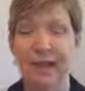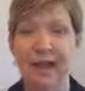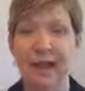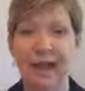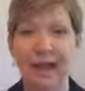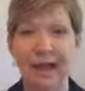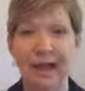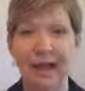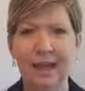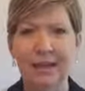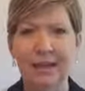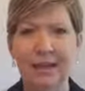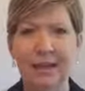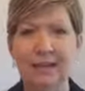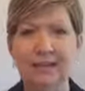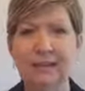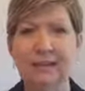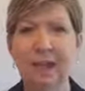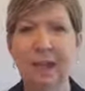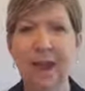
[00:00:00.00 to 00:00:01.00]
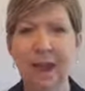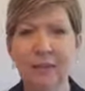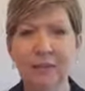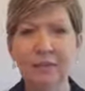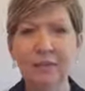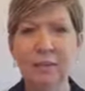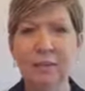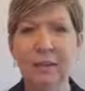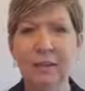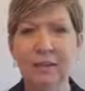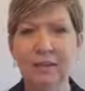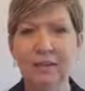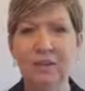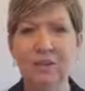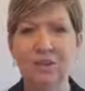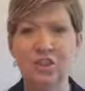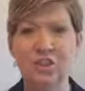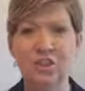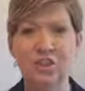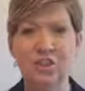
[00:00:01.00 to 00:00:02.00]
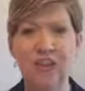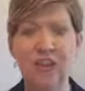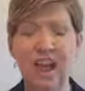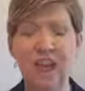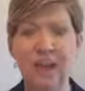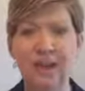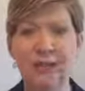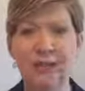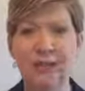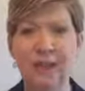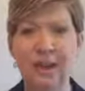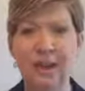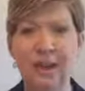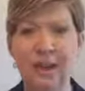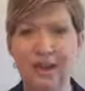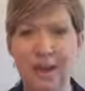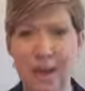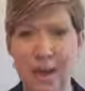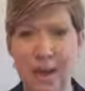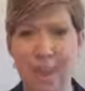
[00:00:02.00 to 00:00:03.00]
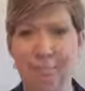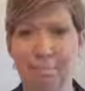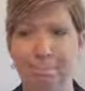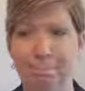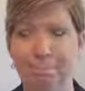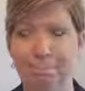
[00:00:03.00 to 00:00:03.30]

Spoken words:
And it's kind of been just kind of a, I